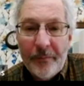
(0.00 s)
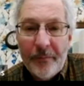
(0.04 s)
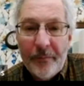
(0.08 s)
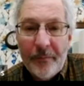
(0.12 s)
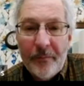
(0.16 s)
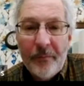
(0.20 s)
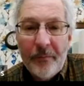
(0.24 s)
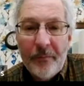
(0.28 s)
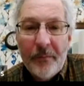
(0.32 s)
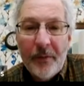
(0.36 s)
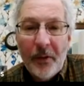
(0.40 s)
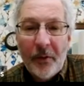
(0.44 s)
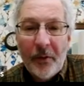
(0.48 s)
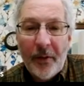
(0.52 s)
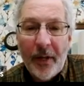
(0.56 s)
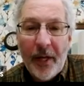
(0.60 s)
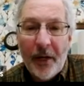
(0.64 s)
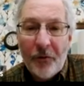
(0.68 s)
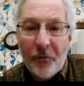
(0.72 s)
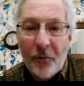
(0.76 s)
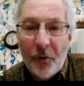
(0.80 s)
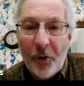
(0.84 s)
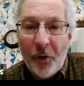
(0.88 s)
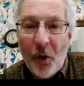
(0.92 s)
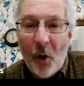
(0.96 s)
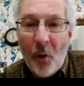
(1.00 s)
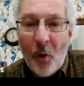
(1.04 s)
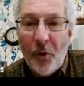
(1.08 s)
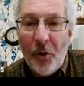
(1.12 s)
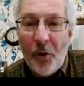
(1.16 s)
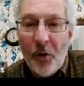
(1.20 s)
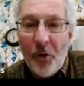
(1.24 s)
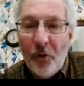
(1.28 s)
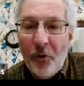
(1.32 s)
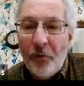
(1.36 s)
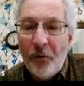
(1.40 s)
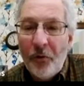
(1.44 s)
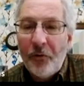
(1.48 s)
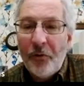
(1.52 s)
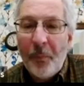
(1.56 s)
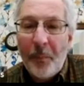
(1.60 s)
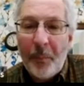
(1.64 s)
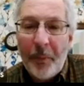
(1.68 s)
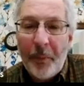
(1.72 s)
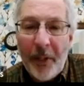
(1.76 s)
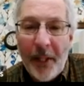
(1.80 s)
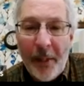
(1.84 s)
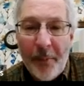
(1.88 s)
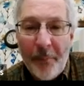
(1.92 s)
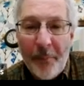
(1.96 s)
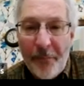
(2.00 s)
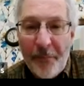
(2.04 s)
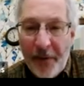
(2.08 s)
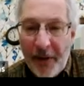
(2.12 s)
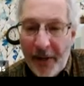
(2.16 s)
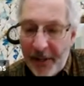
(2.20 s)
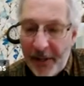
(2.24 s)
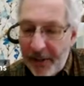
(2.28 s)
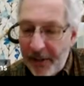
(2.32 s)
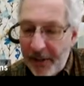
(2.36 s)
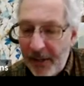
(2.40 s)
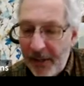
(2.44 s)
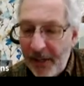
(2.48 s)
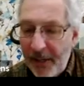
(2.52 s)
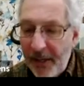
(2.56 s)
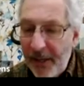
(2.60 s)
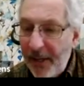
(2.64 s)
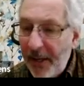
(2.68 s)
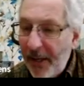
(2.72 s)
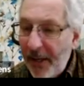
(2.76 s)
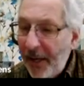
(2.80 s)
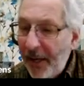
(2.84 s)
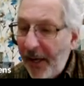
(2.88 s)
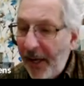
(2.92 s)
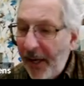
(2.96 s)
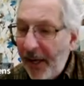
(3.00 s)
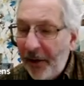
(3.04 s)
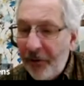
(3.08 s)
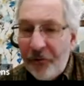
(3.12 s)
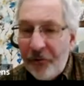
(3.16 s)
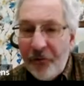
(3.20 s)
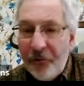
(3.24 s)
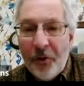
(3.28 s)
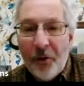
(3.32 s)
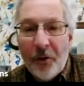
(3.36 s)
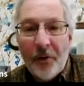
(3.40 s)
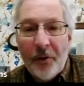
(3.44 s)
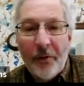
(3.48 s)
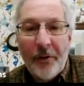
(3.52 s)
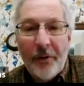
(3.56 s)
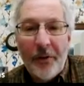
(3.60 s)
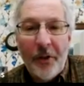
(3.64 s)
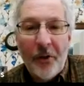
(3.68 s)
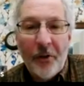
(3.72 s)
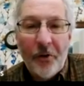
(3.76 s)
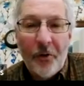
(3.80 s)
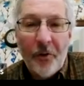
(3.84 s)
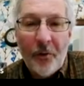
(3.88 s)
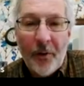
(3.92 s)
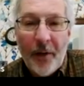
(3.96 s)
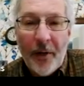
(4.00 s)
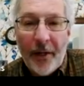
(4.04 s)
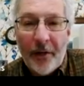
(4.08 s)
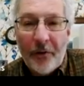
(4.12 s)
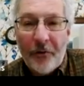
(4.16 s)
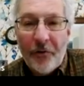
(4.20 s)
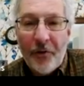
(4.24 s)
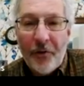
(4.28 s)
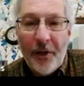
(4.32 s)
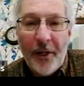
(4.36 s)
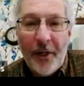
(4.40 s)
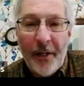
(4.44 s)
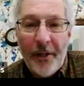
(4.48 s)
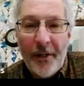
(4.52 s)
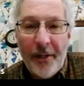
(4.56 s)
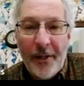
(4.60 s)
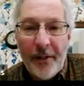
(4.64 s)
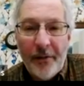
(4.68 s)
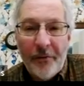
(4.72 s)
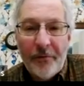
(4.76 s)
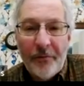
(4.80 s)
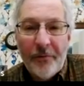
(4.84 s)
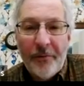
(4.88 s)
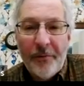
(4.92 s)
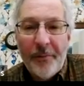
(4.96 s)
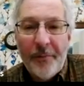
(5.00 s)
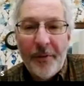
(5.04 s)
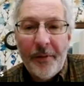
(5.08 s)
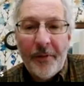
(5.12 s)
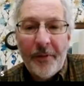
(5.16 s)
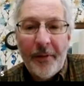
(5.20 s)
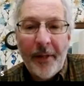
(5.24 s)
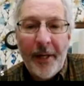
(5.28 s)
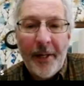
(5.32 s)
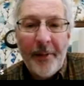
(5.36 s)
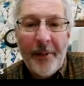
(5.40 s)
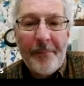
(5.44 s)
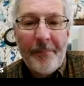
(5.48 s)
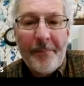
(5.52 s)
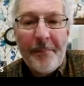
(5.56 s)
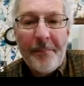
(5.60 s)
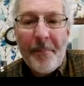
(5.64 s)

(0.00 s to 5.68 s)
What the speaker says: Okay, so don't use the plenum fan as your direction on these, okay?